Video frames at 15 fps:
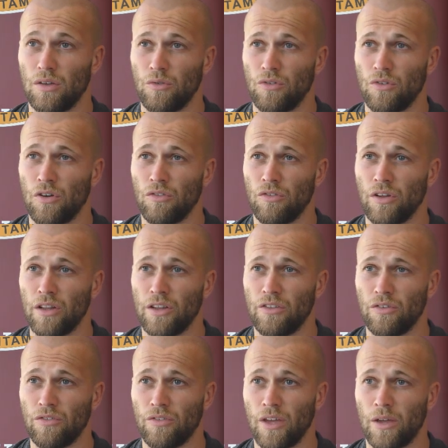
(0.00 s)
we've got a really
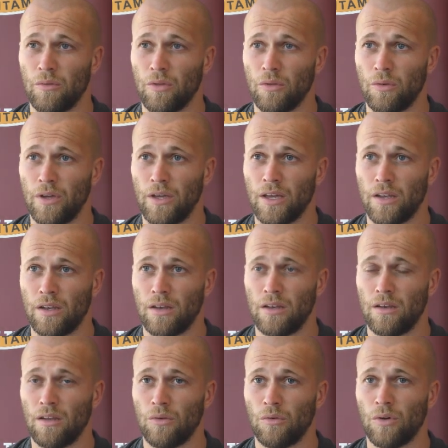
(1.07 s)
tough game at the weekend,
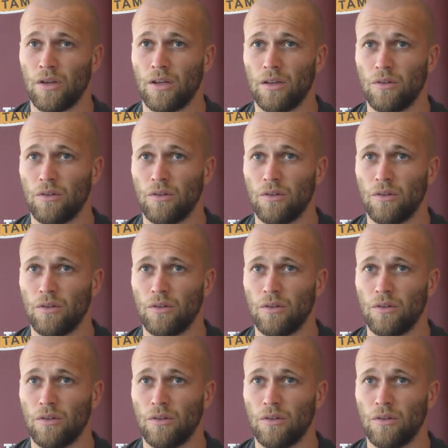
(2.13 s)
and, and we